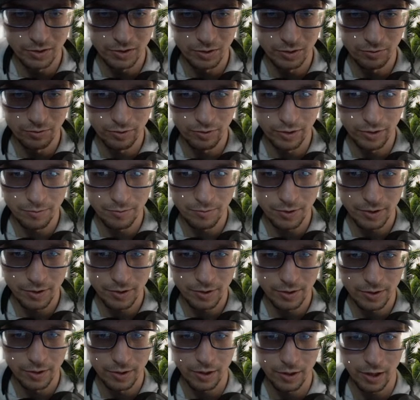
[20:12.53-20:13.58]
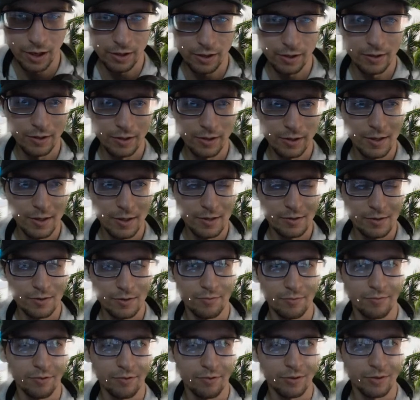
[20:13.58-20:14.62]
frames. Okay. So it
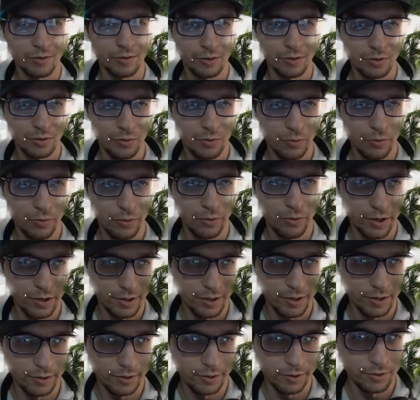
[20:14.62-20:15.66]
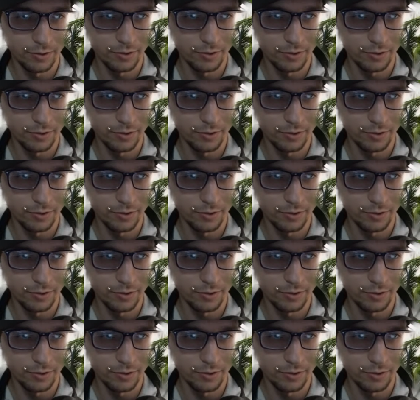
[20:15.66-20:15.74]
felt a little weird. Now it goes.